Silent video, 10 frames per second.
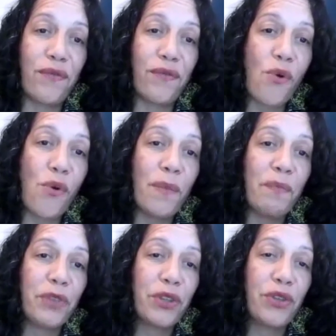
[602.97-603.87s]
four
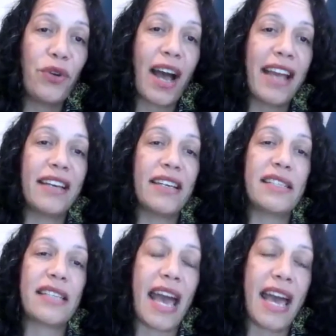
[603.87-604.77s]
through
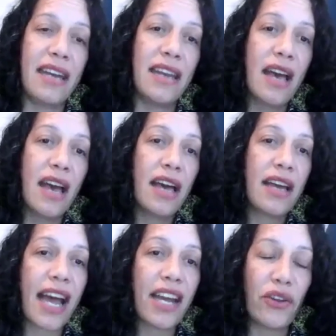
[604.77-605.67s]
hikers, and
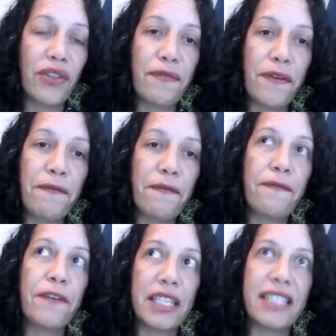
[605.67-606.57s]
right on the fifth,
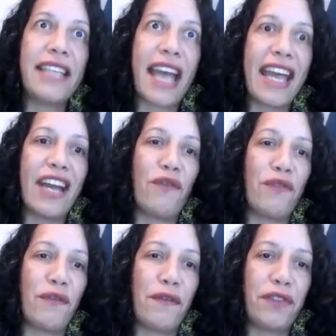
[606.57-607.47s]
first day of
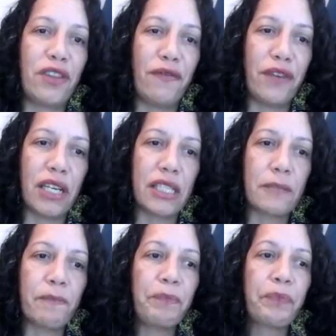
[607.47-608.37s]
the fifth
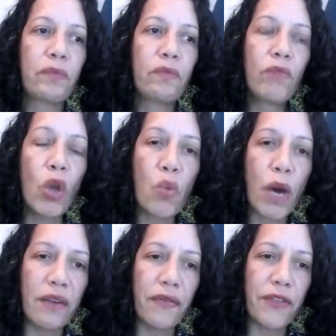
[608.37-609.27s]
traverse,
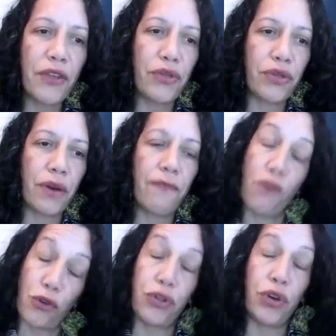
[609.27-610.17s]
one of the, the
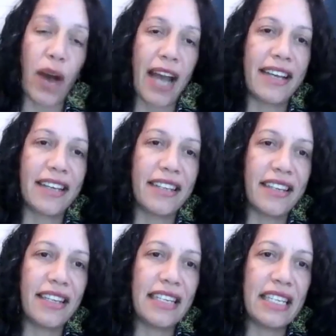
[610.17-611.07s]
fourth through
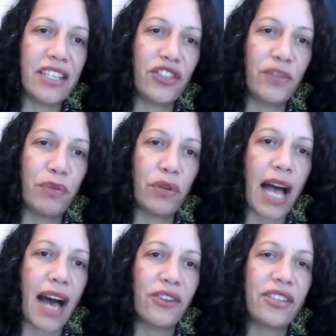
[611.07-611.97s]
hiker needed to pull
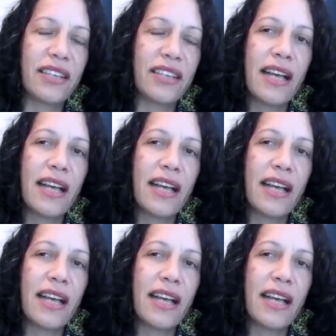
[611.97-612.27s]
out.